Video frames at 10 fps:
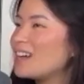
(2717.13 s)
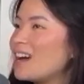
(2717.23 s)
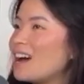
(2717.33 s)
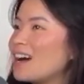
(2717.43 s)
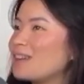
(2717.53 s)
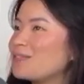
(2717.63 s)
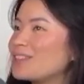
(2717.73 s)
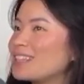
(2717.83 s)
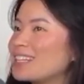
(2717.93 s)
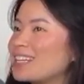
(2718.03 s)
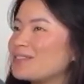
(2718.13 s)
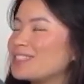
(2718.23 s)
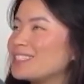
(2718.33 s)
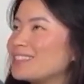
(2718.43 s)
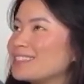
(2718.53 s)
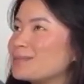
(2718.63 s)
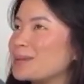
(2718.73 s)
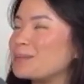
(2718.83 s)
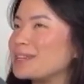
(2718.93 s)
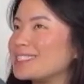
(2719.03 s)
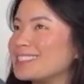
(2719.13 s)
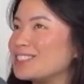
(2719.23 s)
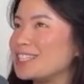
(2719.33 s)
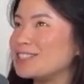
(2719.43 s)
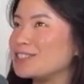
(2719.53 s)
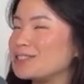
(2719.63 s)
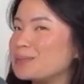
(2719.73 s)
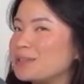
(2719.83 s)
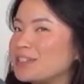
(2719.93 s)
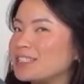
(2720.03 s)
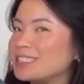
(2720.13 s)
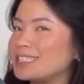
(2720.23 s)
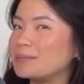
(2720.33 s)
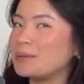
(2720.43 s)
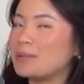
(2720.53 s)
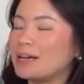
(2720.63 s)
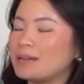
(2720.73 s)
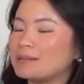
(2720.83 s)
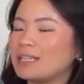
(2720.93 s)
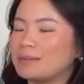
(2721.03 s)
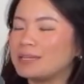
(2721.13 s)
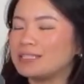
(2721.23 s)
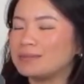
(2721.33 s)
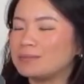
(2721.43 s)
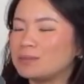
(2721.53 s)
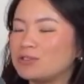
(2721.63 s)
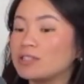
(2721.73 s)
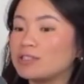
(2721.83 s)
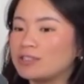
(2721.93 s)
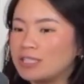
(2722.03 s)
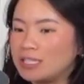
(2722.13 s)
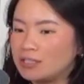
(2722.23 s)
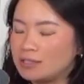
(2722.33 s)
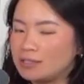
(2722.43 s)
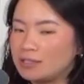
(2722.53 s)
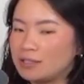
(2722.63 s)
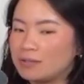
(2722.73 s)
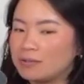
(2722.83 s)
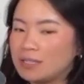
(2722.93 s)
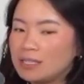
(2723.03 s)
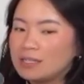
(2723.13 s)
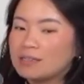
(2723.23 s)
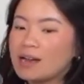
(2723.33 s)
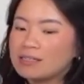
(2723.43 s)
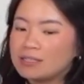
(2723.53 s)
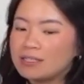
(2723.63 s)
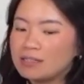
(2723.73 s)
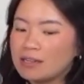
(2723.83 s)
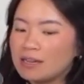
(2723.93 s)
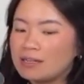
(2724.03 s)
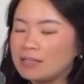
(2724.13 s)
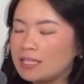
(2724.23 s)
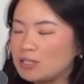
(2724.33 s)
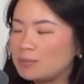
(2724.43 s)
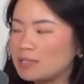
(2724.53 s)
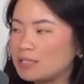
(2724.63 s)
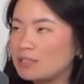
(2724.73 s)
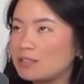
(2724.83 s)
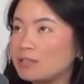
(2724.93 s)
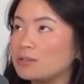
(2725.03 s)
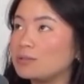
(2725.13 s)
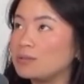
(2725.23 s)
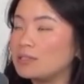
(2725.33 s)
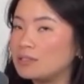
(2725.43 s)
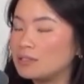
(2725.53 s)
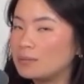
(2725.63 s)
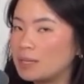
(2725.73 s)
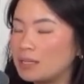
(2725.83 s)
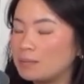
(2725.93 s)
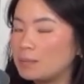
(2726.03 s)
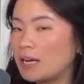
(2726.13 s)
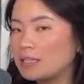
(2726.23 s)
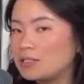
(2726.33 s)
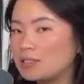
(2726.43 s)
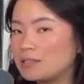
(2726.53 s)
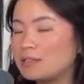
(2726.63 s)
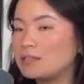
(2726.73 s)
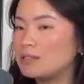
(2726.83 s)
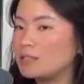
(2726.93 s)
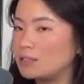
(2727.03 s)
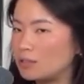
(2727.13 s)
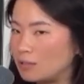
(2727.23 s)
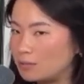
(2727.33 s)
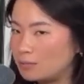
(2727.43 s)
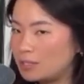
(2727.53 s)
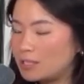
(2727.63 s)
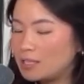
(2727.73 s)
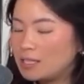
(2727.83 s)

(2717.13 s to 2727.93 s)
Yeah, I feel like every year my pricing changes, to be honest. Like my structure changes. So last year I had engagement sessions included in all my packages. This year I don't.